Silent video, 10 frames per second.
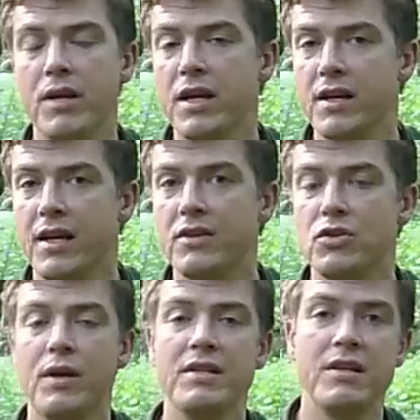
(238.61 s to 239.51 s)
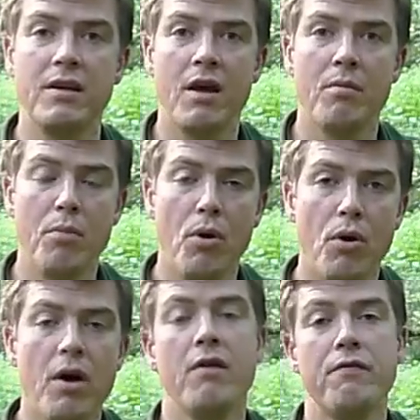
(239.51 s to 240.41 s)
where you're going to get 20
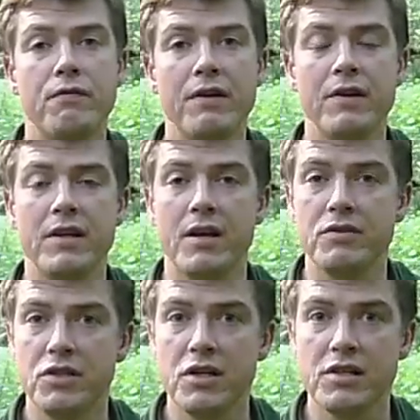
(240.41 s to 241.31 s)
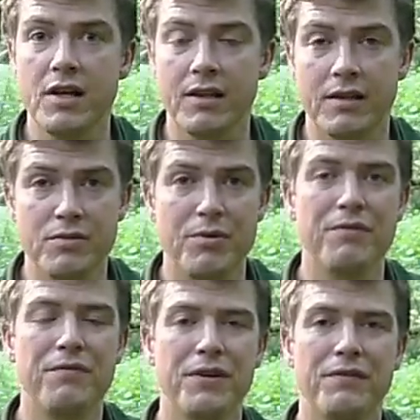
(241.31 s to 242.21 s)
more free videos just like this one, full